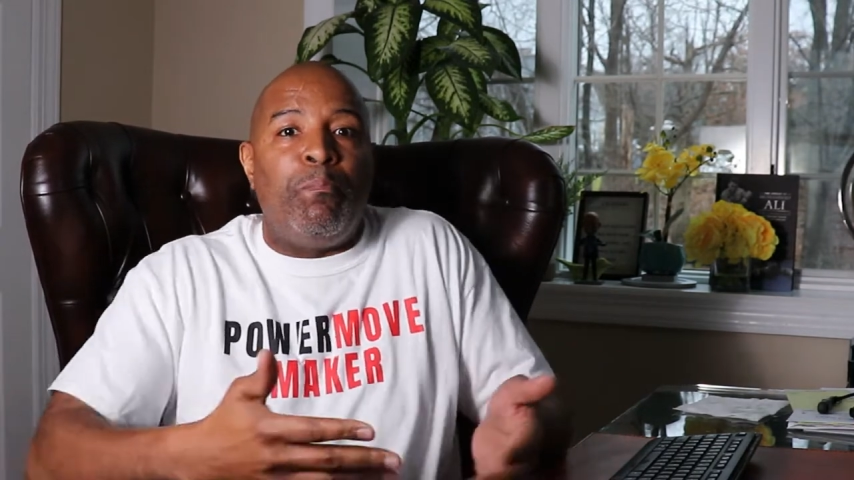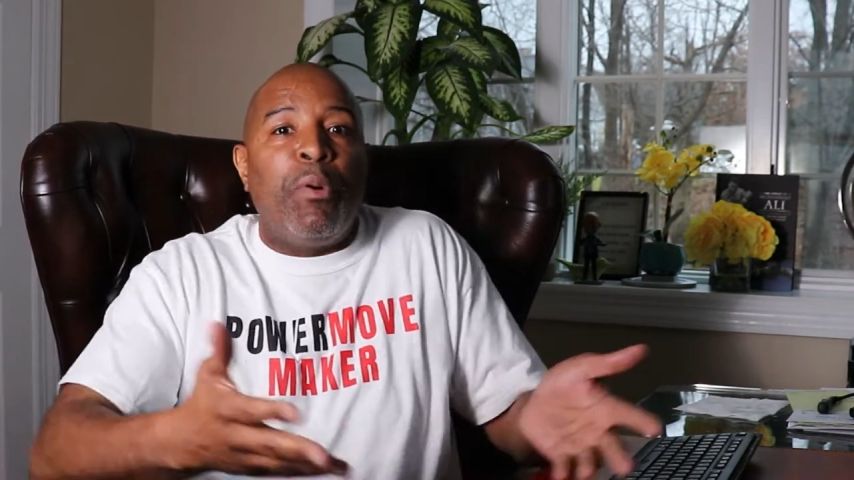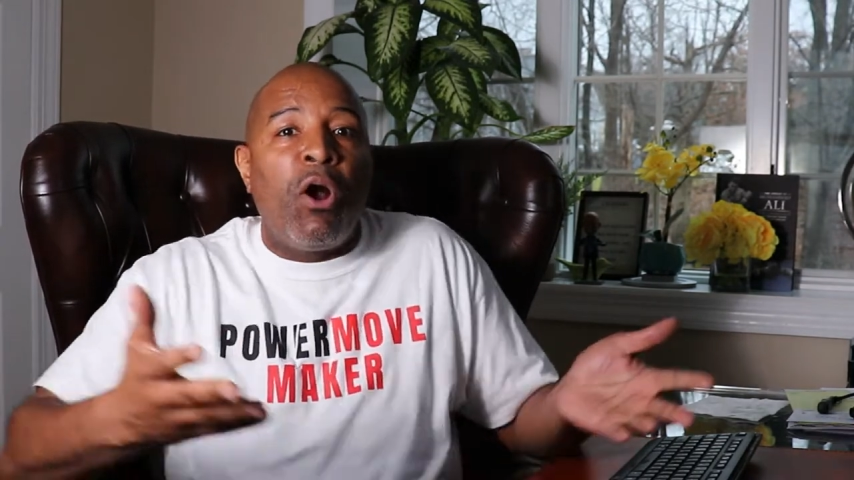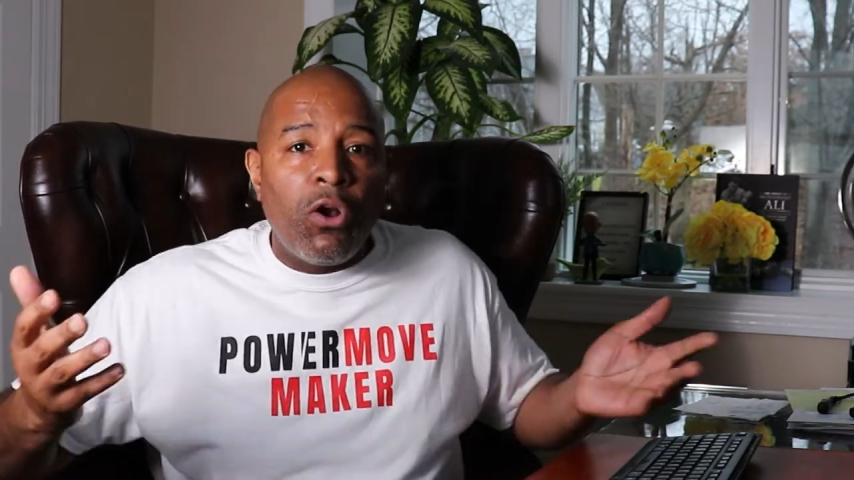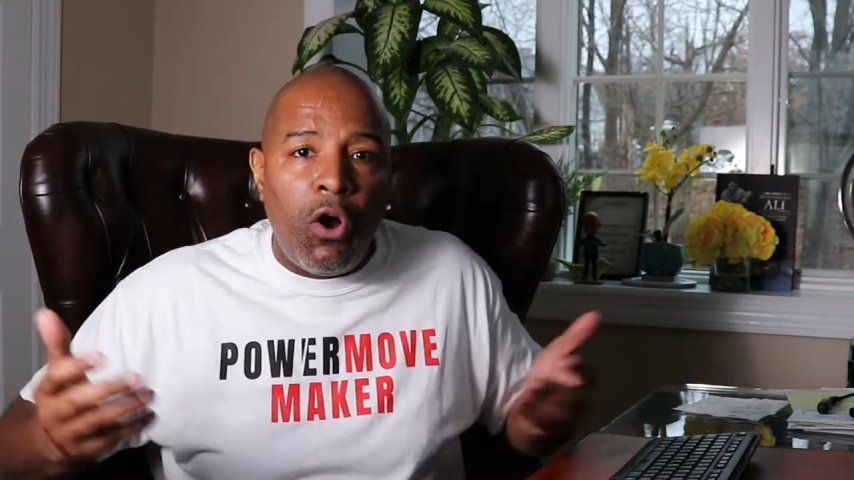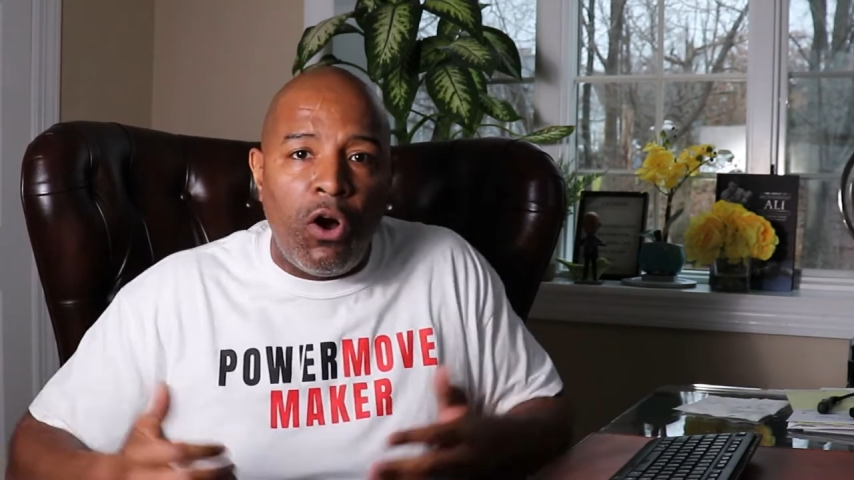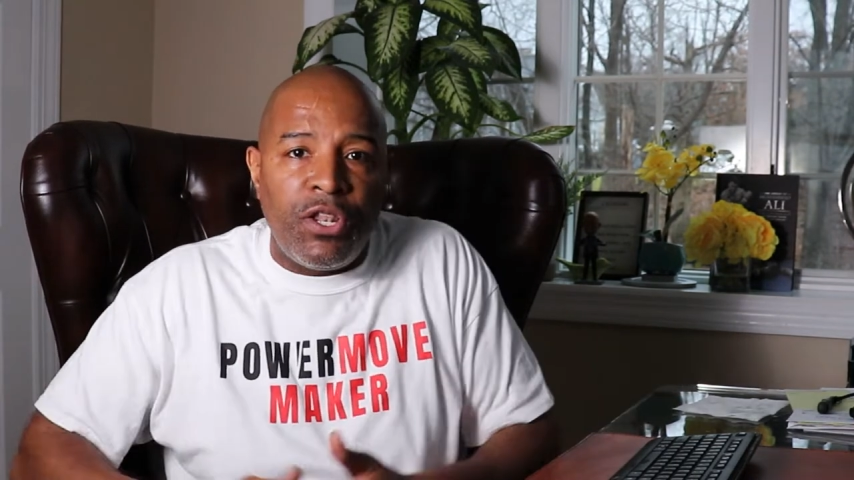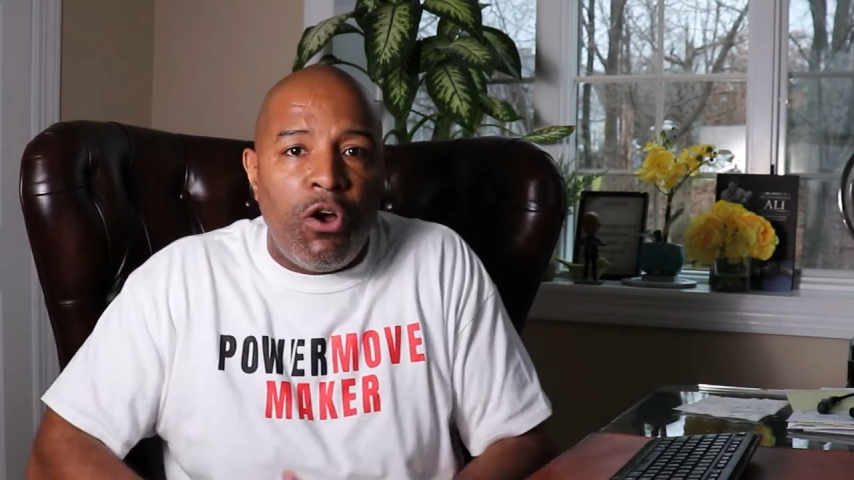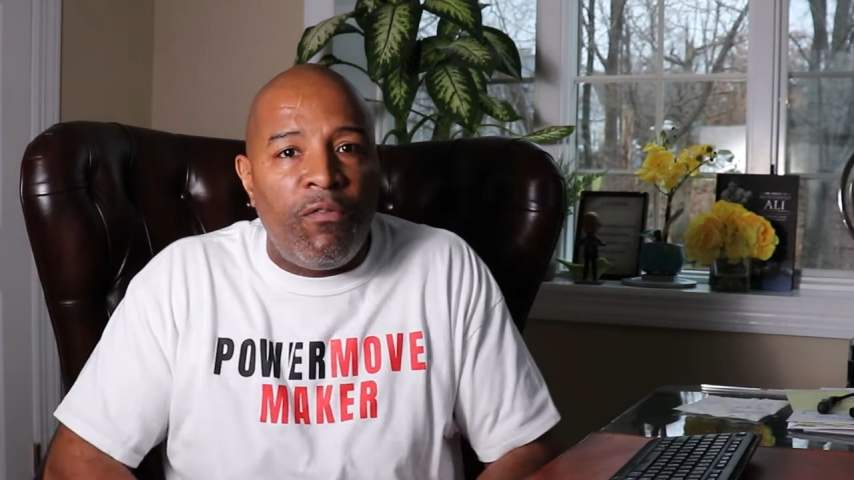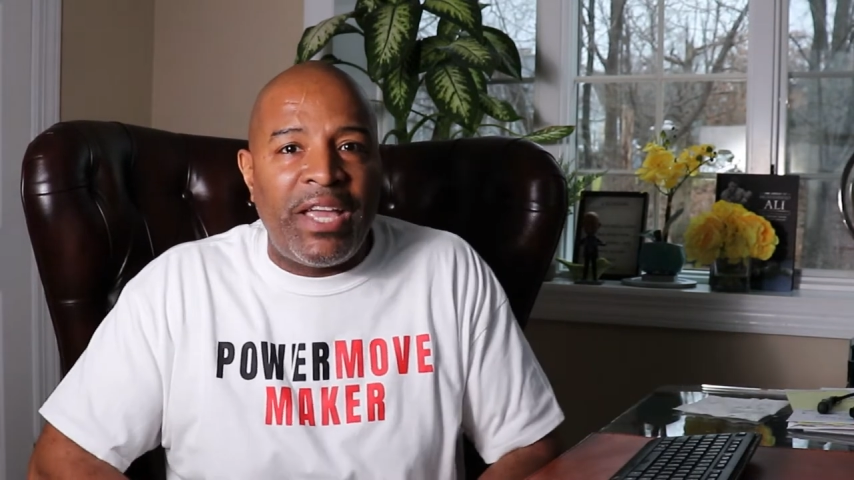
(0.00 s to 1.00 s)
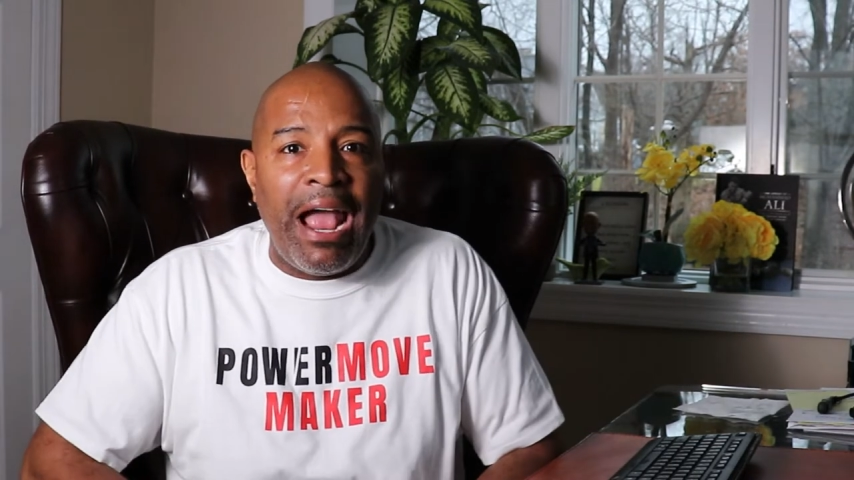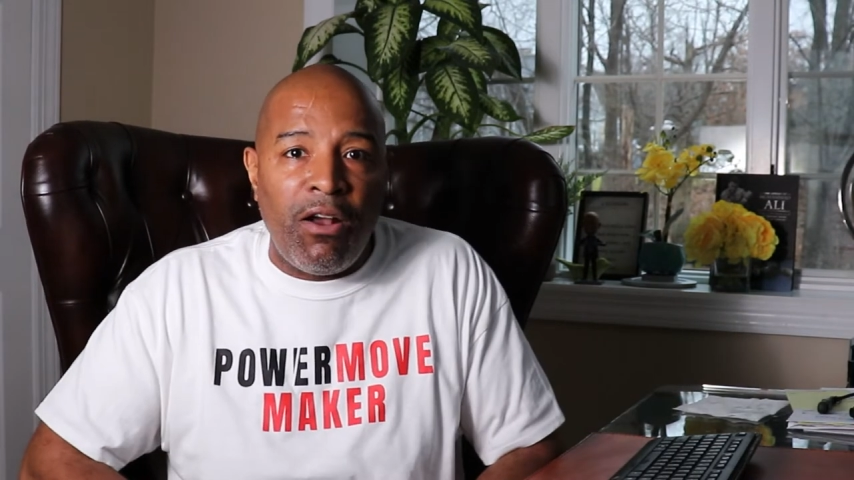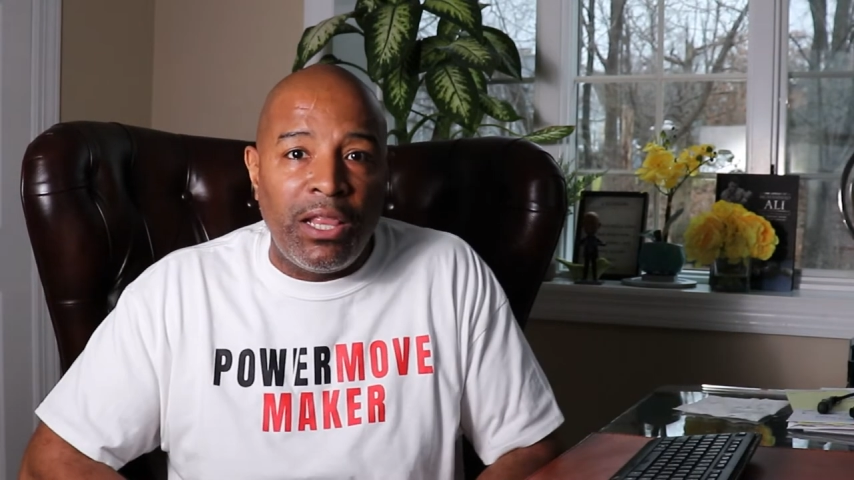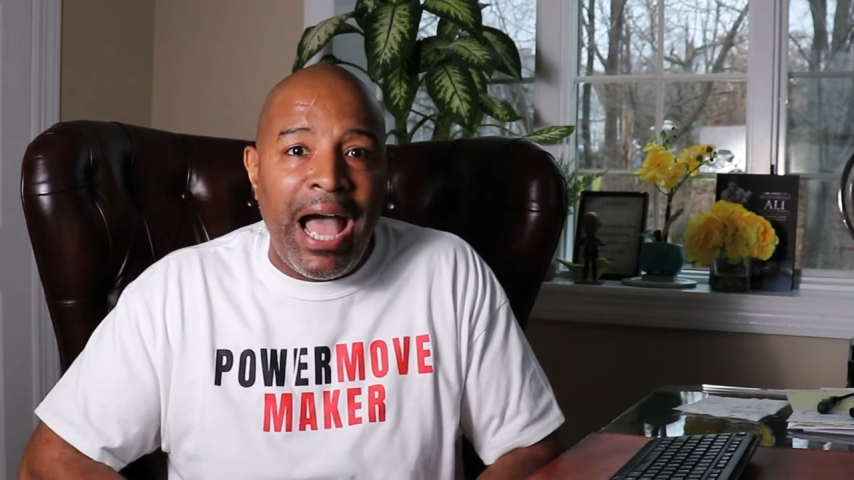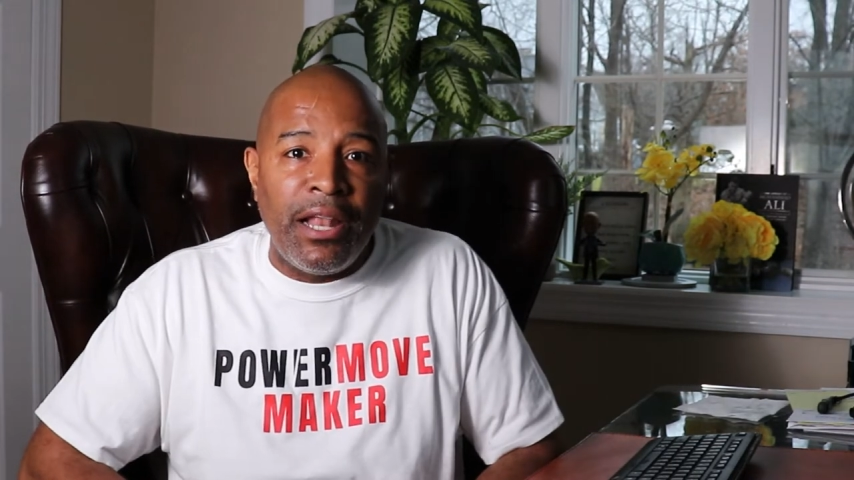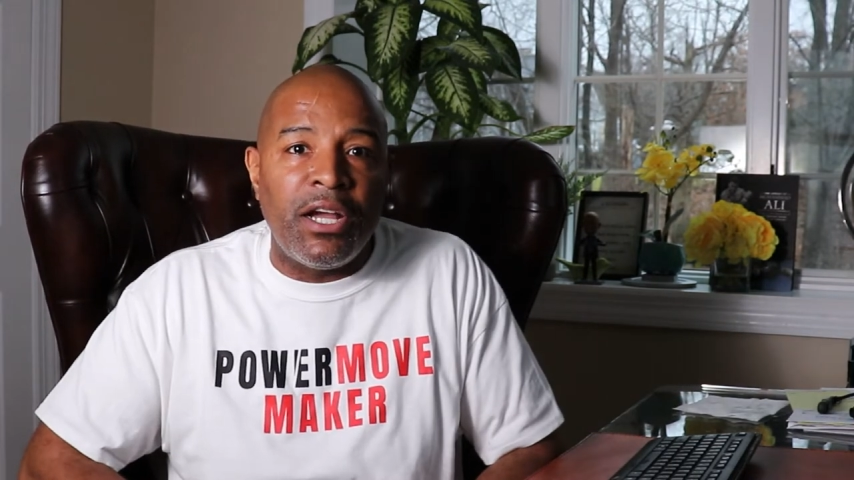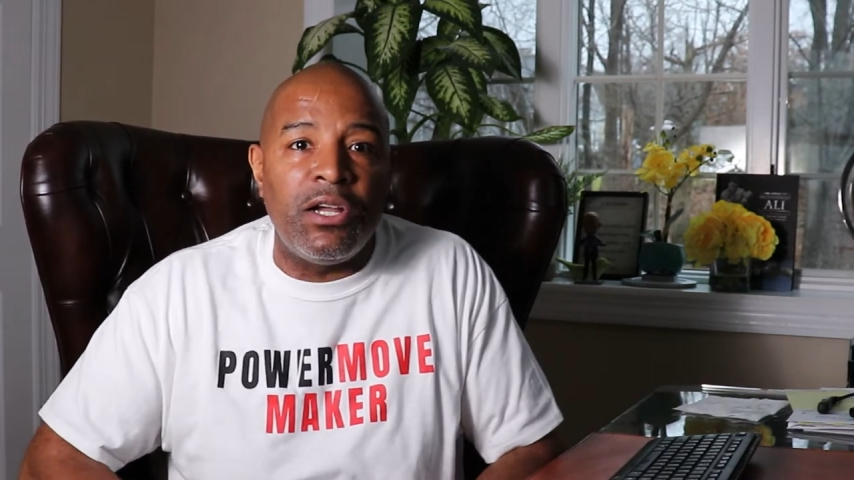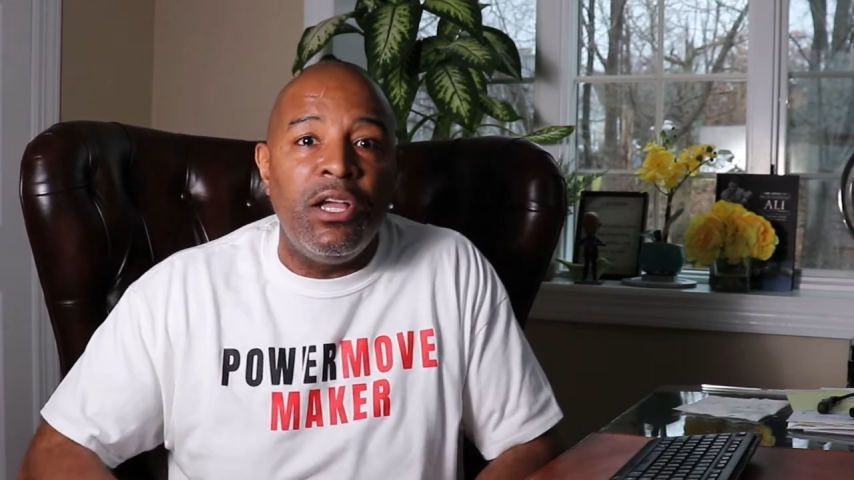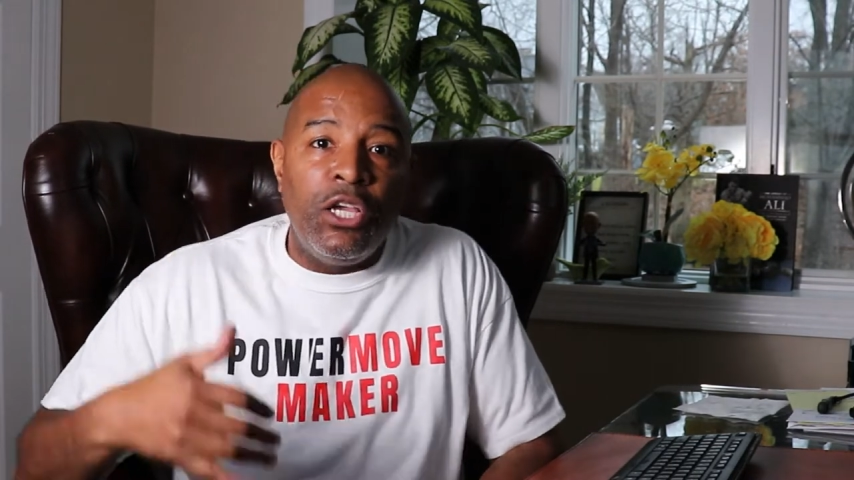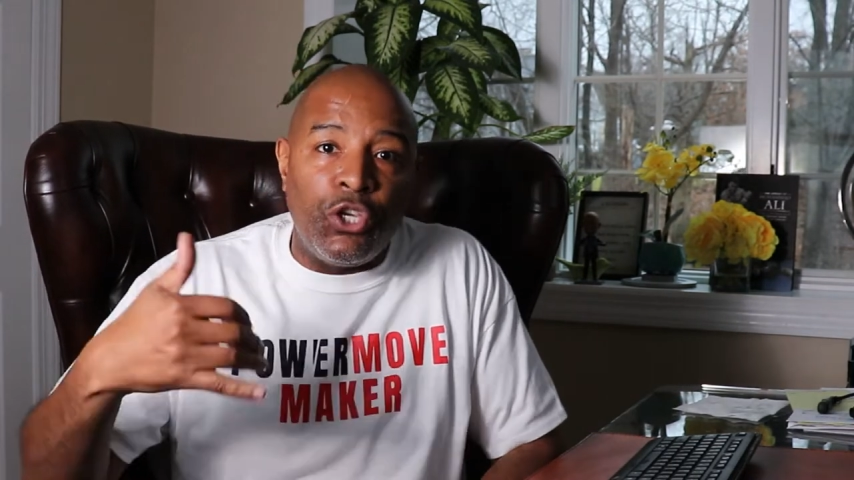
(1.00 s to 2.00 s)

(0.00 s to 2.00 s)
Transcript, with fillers: Burgaw, North Carolina,